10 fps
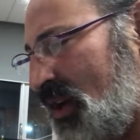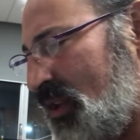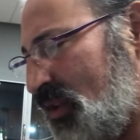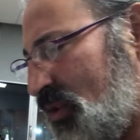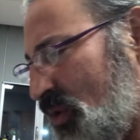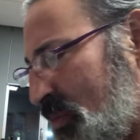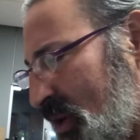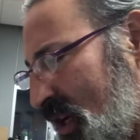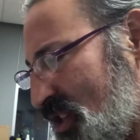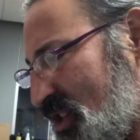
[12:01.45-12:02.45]
The two
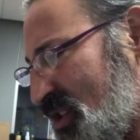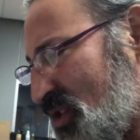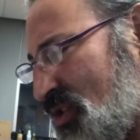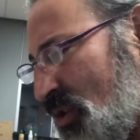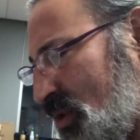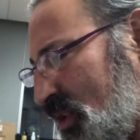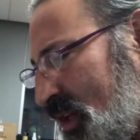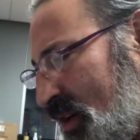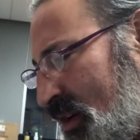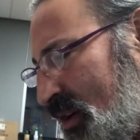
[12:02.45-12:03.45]
predictions are so
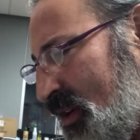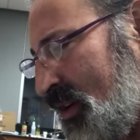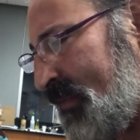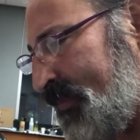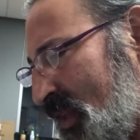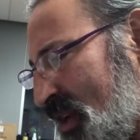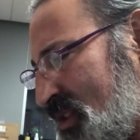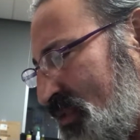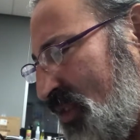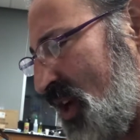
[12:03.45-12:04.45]
clear that it
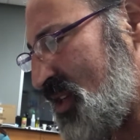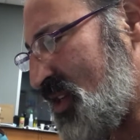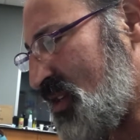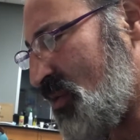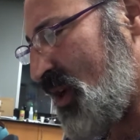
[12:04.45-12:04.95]
suffices to